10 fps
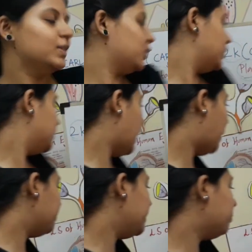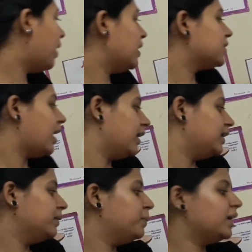So amoebas are
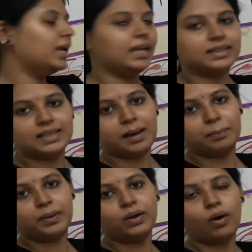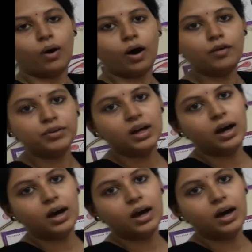a typical example of